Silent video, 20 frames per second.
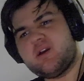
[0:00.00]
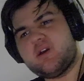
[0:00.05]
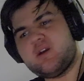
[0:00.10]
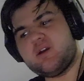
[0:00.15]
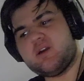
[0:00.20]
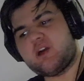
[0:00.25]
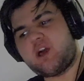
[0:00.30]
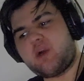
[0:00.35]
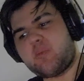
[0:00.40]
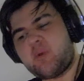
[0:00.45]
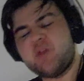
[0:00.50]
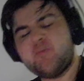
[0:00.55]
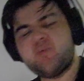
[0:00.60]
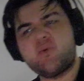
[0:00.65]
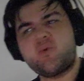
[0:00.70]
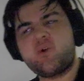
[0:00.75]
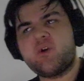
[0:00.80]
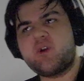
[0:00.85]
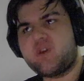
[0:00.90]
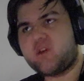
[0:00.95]
I might be
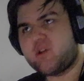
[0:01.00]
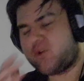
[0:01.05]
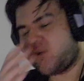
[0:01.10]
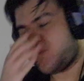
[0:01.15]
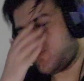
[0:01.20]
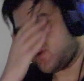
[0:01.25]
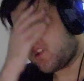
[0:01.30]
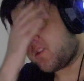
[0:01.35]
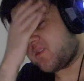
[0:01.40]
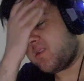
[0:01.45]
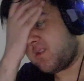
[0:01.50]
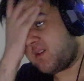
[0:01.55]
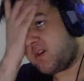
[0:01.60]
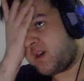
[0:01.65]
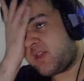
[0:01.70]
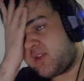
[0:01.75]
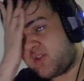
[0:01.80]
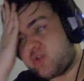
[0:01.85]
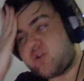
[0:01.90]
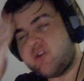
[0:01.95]
wrong here, but I
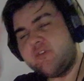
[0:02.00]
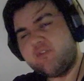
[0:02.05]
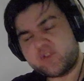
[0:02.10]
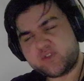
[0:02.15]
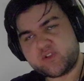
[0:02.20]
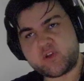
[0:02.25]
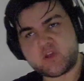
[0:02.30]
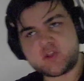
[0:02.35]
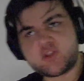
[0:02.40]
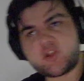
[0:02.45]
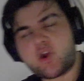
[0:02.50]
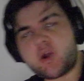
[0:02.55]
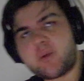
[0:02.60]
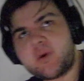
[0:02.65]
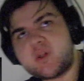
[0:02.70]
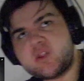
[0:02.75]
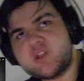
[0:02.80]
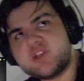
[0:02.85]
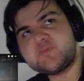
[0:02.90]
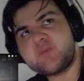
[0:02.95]
don't know if she's going to talk
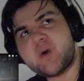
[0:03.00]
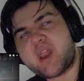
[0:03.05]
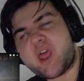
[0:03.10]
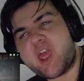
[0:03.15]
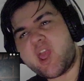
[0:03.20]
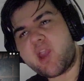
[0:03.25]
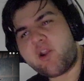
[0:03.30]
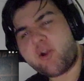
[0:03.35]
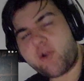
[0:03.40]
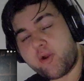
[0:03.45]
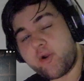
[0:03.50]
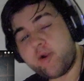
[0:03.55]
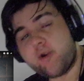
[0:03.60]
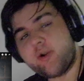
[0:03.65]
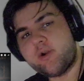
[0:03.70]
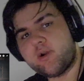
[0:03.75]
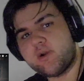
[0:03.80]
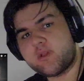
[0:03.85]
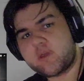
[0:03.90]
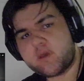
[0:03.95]
about this. I
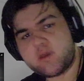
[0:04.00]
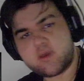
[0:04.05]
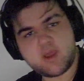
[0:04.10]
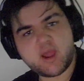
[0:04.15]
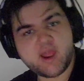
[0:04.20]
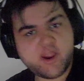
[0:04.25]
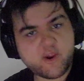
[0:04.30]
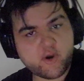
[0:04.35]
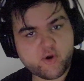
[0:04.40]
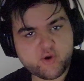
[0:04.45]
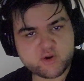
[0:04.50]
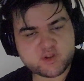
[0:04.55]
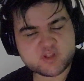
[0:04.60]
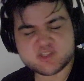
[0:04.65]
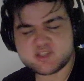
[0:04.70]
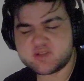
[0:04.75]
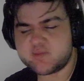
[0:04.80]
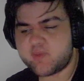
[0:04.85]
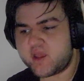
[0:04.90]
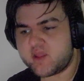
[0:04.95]
heard
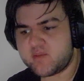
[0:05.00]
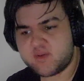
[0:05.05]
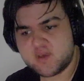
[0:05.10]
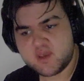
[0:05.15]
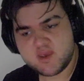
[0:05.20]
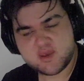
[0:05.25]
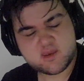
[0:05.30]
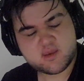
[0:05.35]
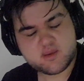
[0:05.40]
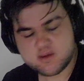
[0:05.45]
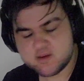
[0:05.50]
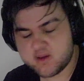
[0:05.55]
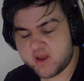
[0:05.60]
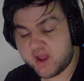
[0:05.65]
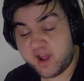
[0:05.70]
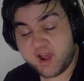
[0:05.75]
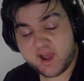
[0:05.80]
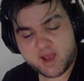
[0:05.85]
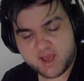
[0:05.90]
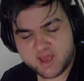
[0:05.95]
this might be.
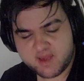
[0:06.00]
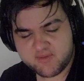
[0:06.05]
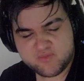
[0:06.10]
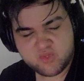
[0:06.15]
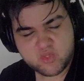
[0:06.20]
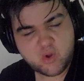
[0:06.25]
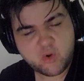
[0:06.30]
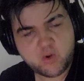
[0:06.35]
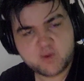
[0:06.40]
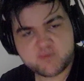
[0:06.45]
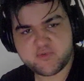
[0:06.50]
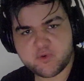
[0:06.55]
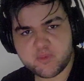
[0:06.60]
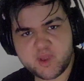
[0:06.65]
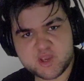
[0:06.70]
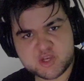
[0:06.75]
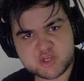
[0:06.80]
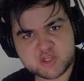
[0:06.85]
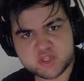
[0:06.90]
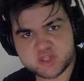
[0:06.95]
I have no
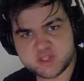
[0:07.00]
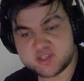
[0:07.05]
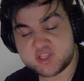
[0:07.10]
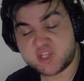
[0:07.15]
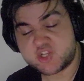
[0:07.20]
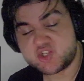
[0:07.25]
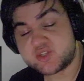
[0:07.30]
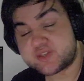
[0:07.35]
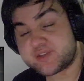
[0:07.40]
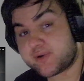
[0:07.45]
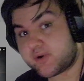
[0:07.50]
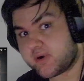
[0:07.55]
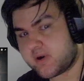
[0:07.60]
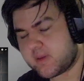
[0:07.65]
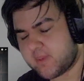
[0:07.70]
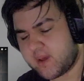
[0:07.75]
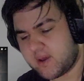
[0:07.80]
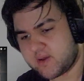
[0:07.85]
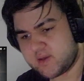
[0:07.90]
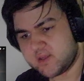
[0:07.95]
information on this. I just heard
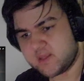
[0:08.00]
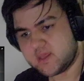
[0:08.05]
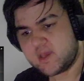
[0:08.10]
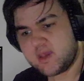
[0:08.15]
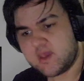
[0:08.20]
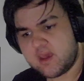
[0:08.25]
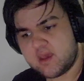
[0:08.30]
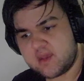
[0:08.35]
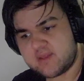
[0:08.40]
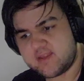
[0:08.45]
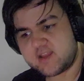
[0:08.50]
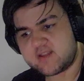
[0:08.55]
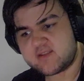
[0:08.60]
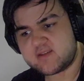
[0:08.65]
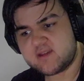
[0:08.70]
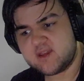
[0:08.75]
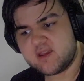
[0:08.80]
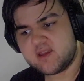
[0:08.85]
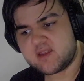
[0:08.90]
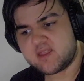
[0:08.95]
about it. That
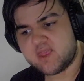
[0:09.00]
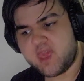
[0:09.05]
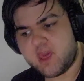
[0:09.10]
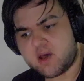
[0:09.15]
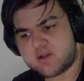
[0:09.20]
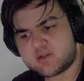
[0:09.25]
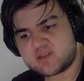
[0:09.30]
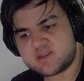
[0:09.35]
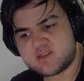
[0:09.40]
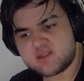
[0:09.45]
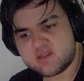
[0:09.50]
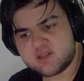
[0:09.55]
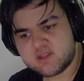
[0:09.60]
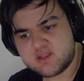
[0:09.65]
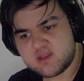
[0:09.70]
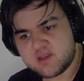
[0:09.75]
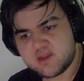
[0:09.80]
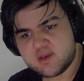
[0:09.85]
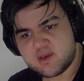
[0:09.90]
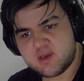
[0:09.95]
Yeltsin
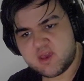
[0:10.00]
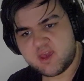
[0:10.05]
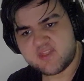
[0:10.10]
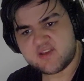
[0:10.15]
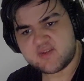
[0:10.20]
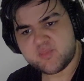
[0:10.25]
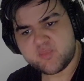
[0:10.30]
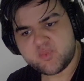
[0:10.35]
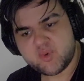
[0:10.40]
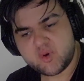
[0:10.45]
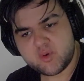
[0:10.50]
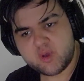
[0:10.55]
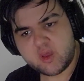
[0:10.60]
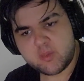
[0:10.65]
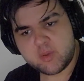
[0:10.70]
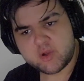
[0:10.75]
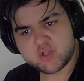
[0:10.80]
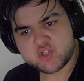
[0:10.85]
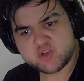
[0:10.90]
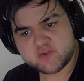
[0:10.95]
and a
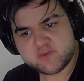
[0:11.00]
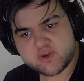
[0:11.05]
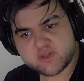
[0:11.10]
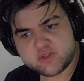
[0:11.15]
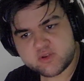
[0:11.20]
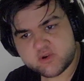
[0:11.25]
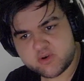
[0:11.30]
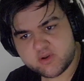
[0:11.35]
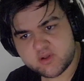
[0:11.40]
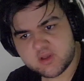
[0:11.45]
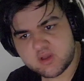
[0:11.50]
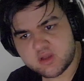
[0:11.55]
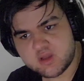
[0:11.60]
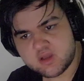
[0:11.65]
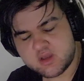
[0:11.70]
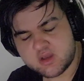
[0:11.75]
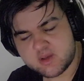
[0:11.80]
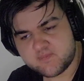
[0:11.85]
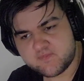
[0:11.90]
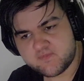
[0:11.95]
bunch of
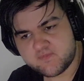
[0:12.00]
other